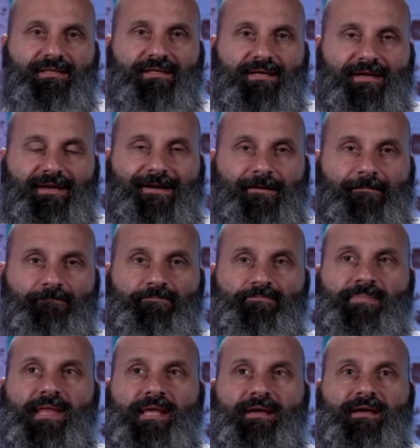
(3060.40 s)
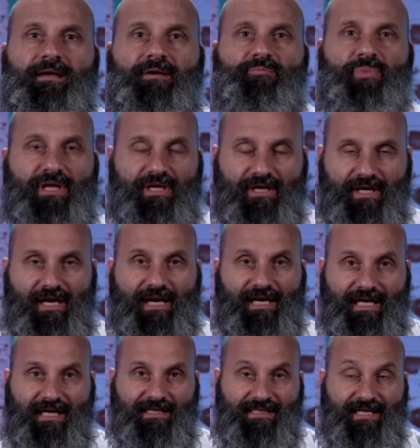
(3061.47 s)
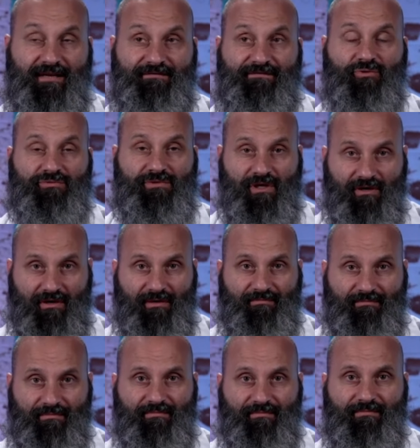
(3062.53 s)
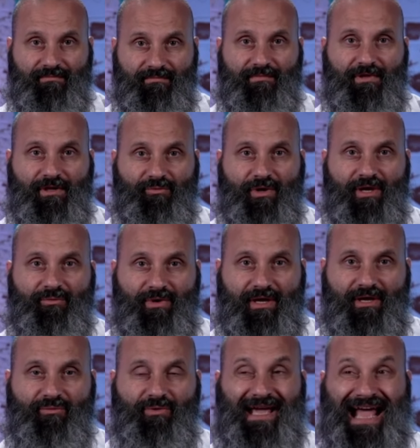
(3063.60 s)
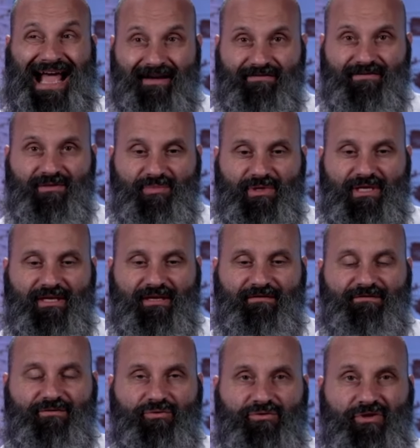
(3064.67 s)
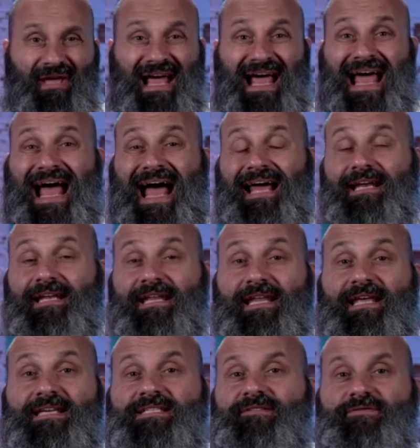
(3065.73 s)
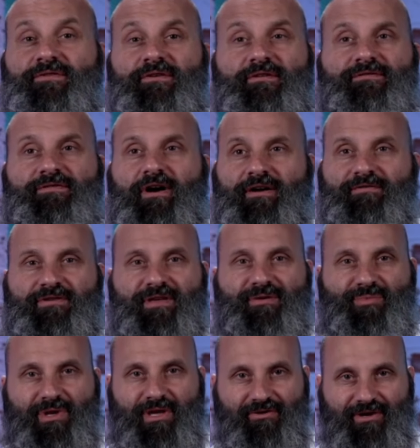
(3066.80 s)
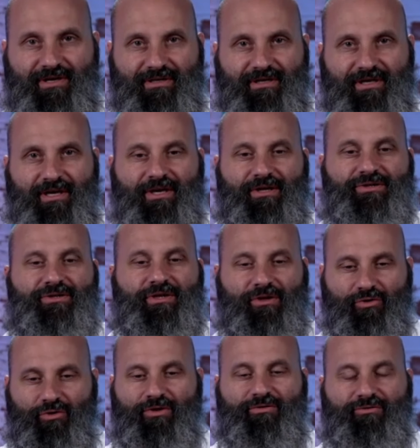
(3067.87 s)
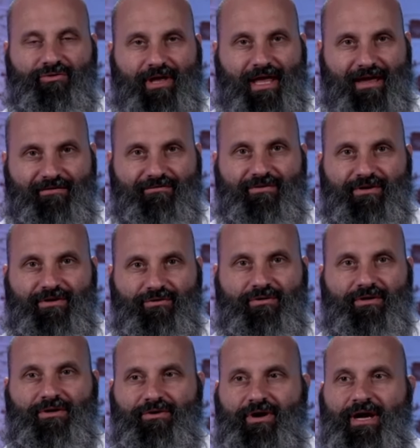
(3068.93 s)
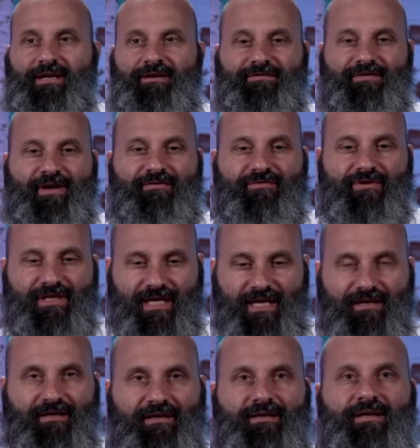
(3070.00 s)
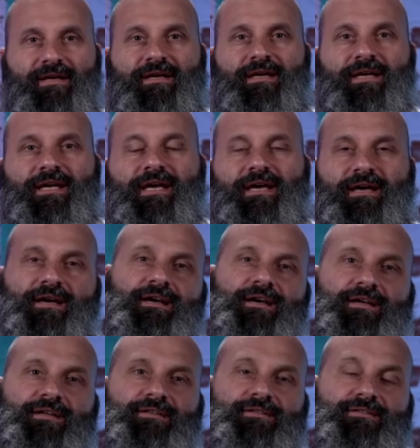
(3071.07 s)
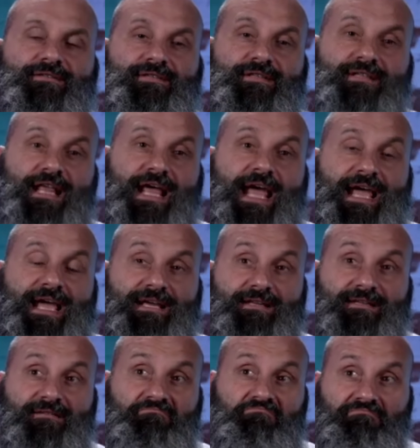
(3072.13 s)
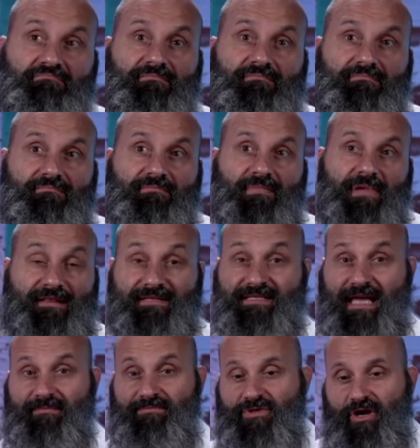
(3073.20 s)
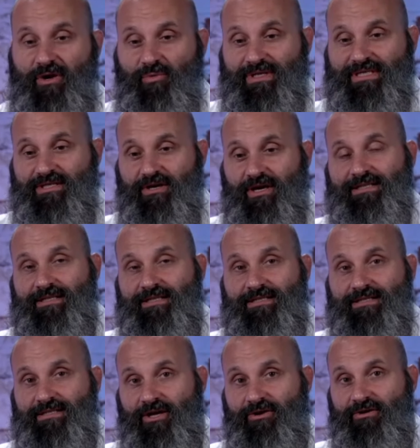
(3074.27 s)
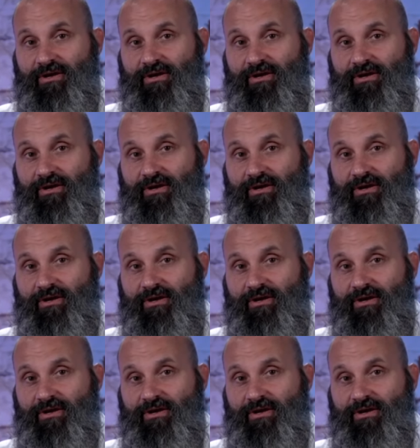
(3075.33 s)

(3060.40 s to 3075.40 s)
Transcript: But you're going to need us here full time. You know, we have to be here full time, at least for a 5-year period, to look through every nook and cranny of everything. And at the same time, we're scientists, so